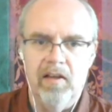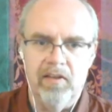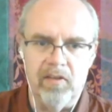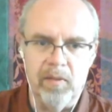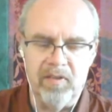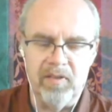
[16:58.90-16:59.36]

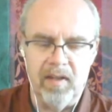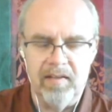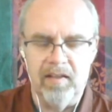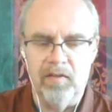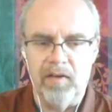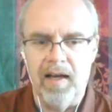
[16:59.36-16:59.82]

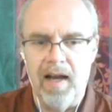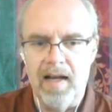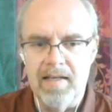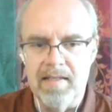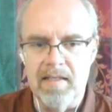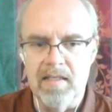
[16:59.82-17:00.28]
substantive
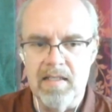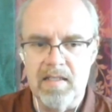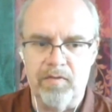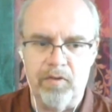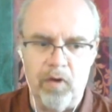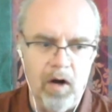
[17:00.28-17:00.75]

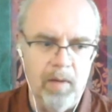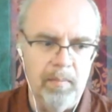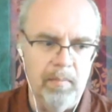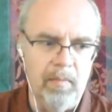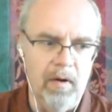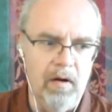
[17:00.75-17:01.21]
analysis
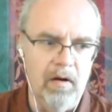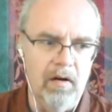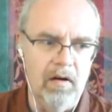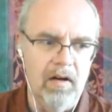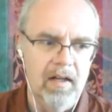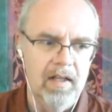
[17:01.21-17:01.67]
from
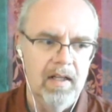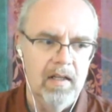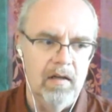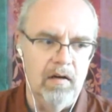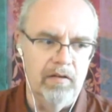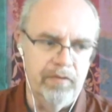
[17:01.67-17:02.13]
uh,
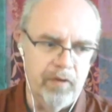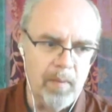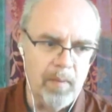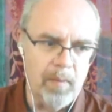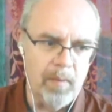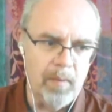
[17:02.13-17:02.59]

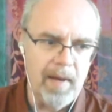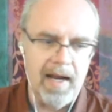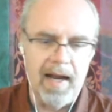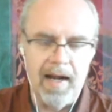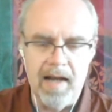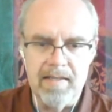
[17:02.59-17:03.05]
formal
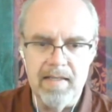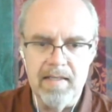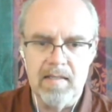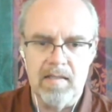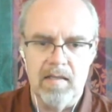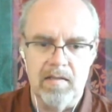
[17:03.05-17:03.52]

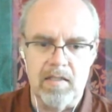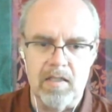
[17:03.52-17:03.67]
analysis.